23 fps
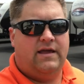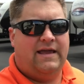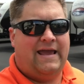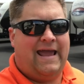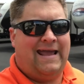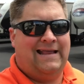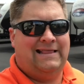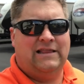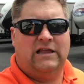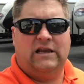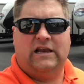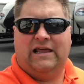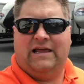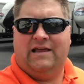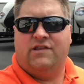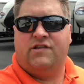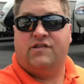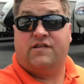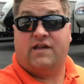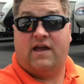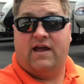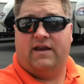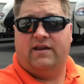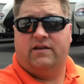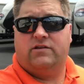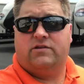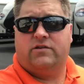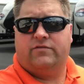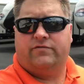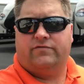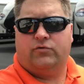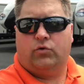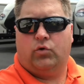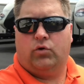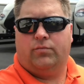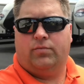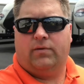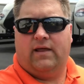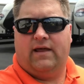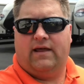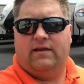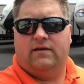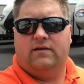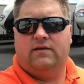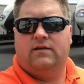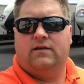gain a little insight into the floor
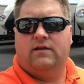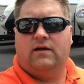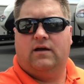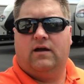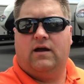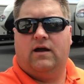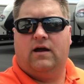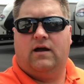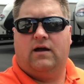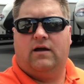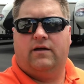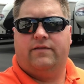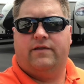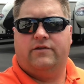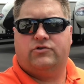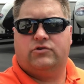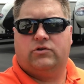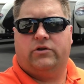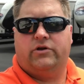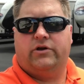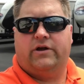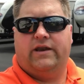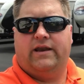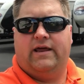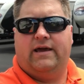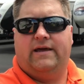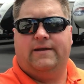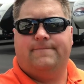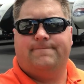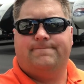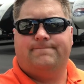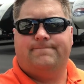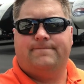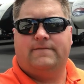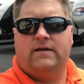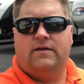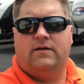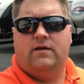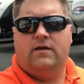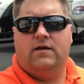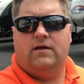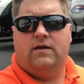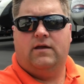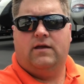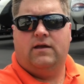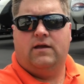plan uh, that you're looking at.
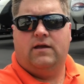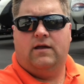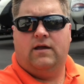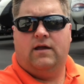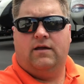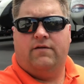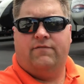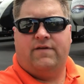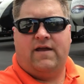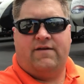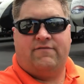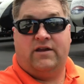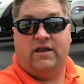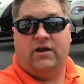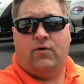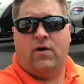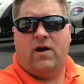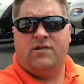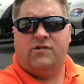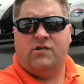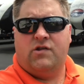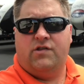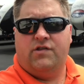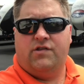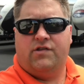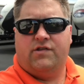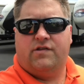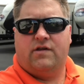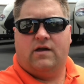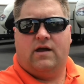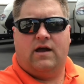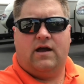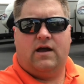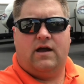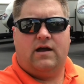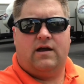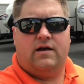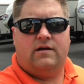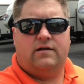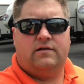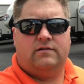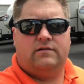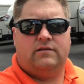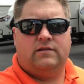If you have any questions, uh,